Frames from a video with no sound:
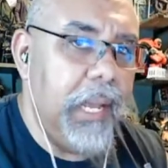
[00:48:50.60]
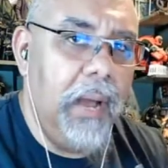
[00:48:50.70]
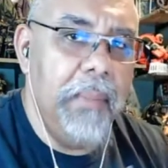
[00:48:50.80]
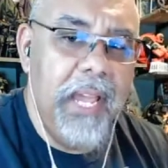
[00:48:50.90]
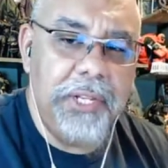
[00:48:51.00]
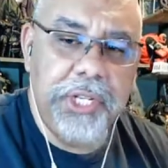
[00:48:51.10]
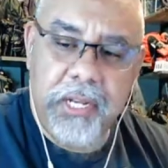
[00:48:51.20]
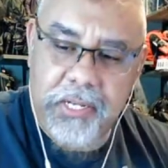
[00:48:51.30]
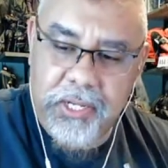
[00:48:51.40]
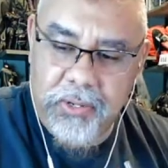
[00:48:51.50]
I'm
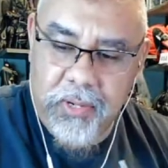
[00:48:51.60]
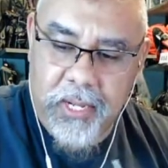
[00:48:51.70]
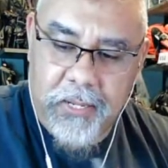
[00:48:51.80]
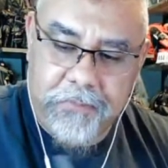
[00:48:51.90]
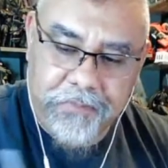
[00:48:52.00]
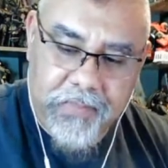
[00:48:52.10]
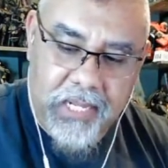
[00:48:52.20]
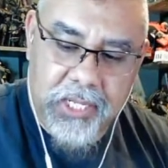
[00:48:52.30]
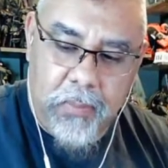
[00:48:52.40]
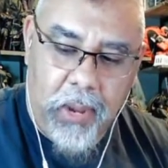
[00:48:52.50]
itching to uh,
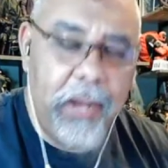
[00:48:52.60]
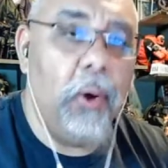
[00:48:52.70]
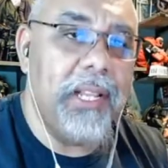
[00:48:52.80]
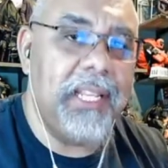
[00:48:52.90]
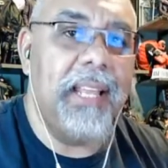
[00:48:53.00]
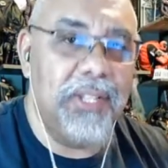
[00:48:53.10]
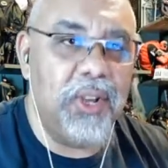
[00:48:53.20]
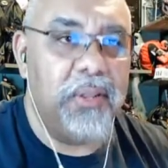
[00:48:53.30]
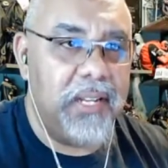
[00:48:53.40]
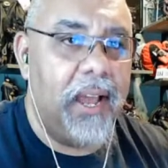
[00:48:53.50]
at some point. I know I say this
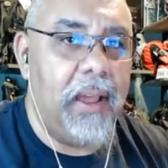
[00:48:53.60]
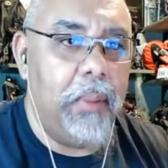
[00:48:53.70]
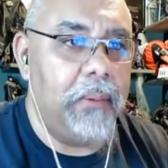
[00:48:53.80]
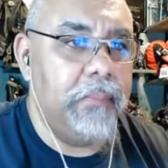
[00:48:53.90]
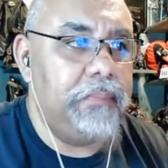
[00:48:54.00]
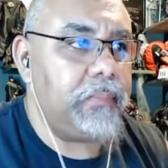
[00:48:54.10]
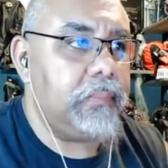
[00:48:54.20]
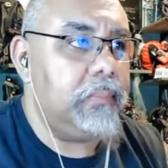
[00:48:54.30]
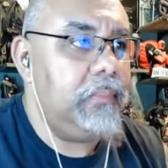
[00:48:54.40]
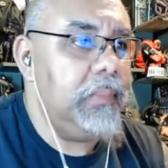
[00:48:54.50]
all the time, but
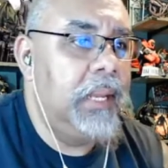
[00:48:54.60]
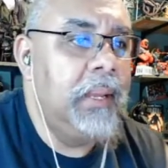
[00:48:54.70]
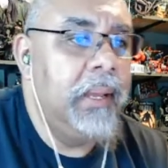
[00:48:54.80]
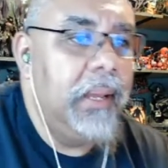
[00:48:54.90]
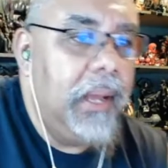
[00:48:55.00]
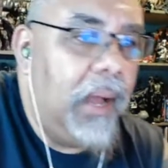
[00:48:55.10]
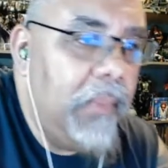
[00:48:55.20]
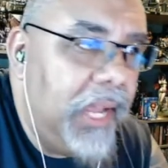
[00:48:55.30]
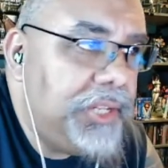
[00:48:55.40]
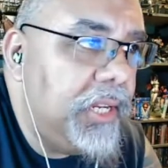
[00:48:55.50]

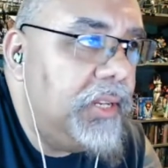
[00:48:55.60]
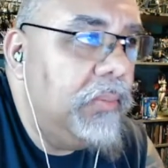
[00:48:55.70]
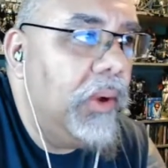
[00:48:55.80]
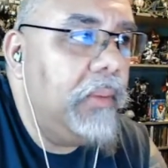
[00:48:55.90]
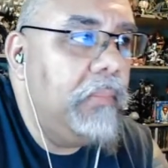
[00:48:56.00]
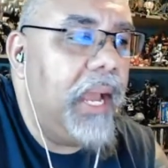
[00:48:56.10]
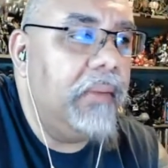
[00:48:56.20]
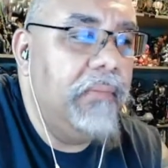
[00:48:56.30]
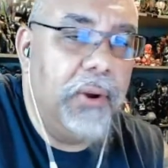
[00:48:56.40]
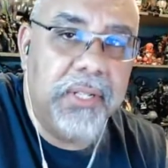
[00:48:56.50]
I'm itching to bring
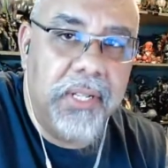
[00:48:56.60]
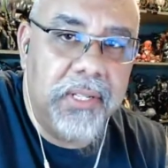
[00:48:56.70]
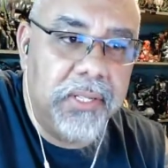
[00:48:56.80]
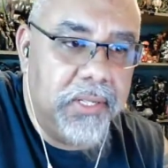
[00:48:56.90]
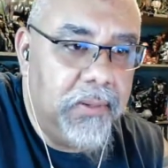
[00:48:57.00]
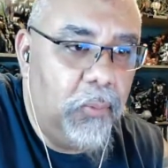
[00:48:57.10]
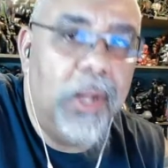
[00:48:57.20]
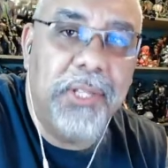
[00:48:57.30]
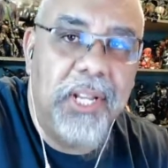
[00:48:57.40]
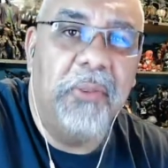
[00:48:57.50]
back verses
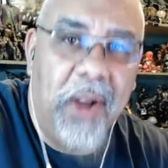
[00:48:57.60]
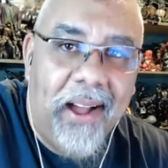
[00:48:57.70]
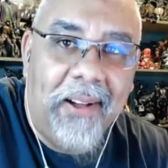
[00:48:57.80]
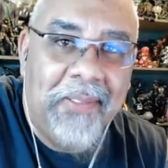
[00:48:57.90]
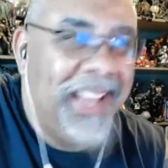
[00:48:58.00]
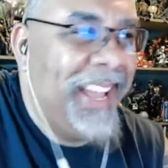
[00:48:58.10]
once in a while.